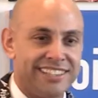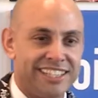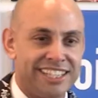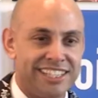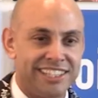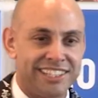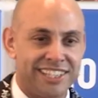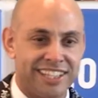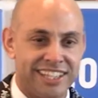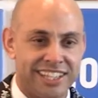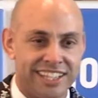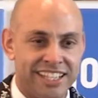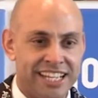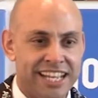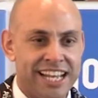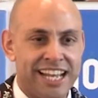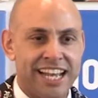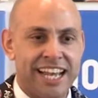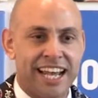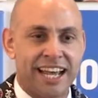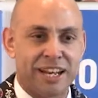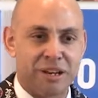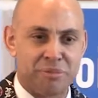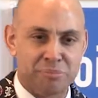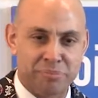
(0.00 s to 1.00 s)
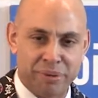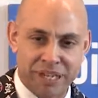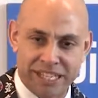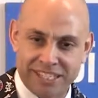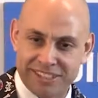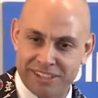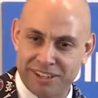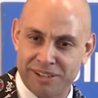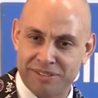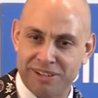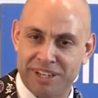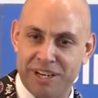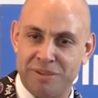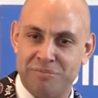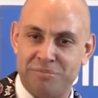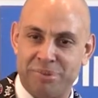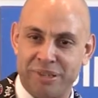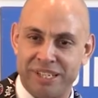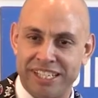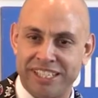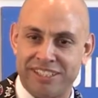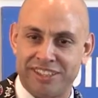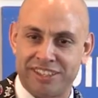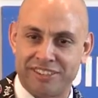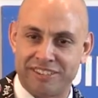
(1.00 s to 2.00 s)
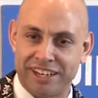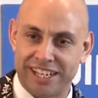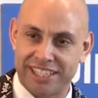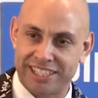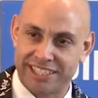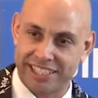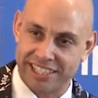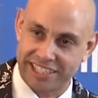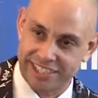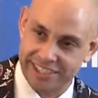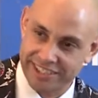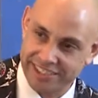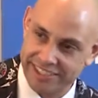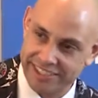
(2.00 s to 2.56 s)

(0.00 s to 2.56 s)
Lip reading: teacher and a big-time company director.